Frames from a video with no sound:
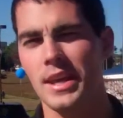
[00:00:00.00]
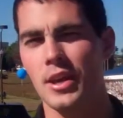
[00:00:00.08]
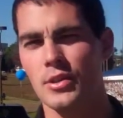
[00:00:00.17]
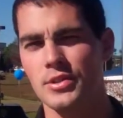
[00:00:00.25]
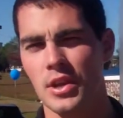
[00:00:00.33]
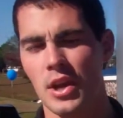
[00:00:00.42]

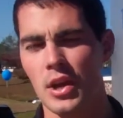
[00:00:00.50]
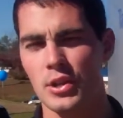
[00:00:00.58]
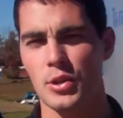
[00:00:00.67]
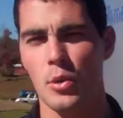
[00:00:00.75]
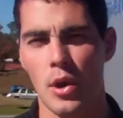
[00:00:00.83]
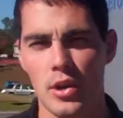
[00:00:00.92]
years,
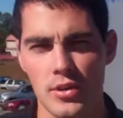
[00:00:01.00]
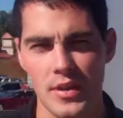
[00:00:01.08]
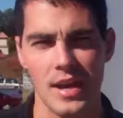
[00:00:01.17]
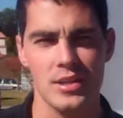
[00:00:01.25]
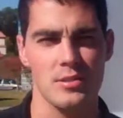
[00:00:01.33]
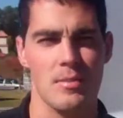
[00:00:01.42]

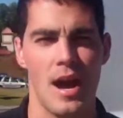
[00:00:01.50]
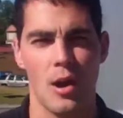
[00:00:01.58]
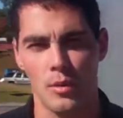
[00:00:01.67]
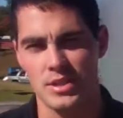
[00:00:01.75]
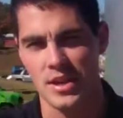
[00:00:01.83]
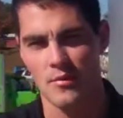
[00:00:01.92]
200,000
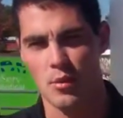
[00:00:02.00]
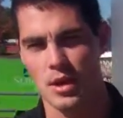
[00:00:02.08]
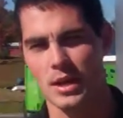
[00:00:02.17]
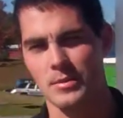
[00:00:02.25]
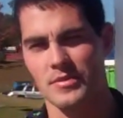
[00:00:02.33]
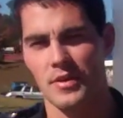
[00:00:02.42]
miles, whichever
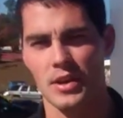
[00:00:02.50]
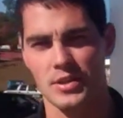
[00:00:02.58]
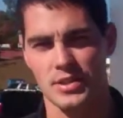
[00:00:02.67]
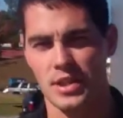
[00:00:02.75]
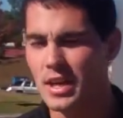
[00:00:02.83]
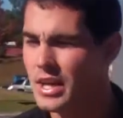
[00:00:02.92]
one comes
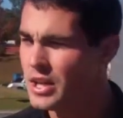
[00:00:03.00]
first.